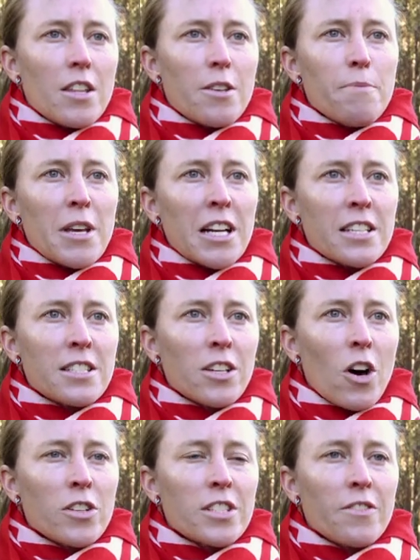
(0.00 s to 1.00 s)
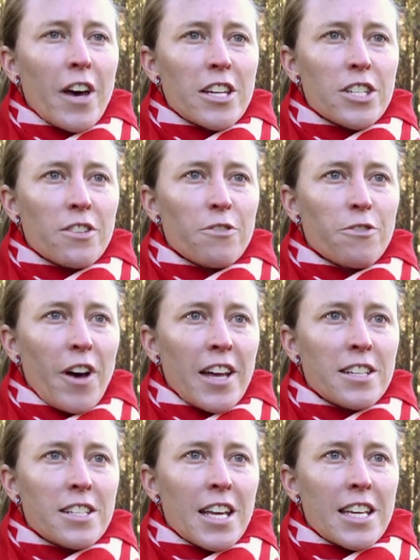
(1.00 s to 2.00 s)
The Midlands Conservation
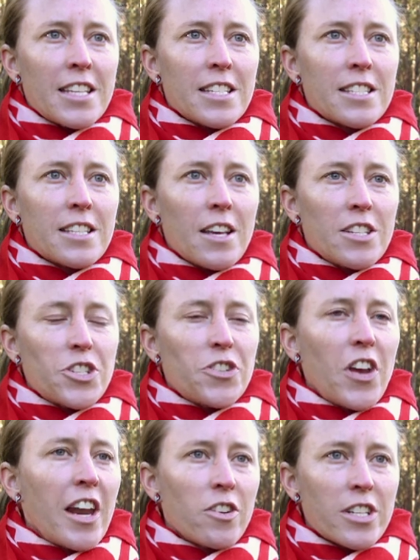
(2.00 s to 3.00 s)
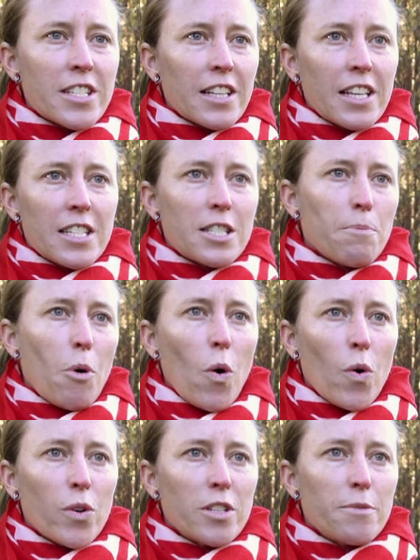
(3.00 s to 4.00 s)
Fund is generously
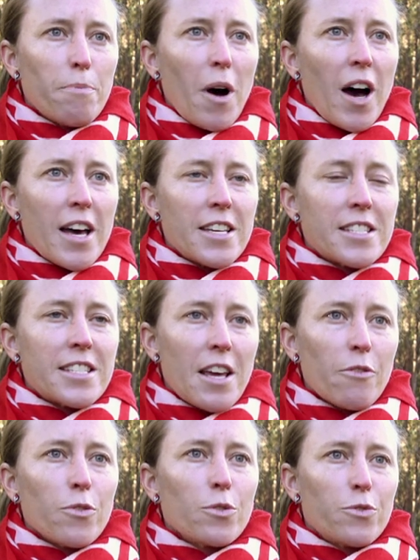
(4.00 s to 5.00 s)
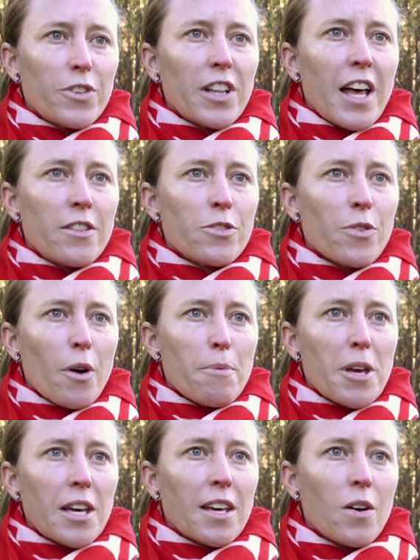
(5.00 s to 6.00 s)
supported by several
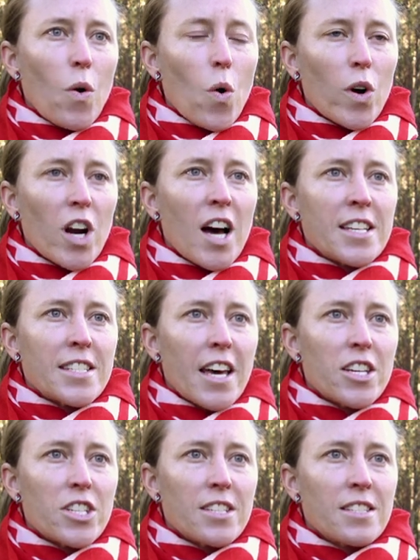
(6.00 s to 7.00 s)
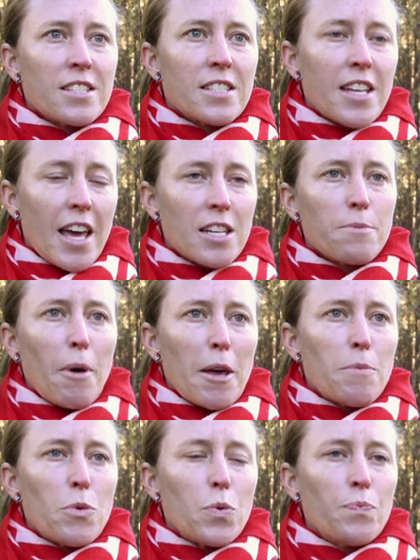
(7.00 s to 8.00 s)
philanthropic organisations and
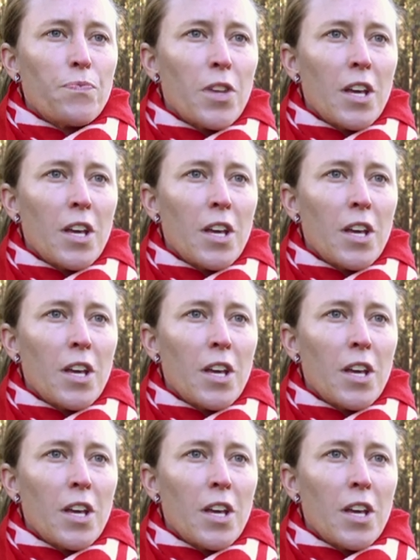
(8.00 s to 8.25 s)
people.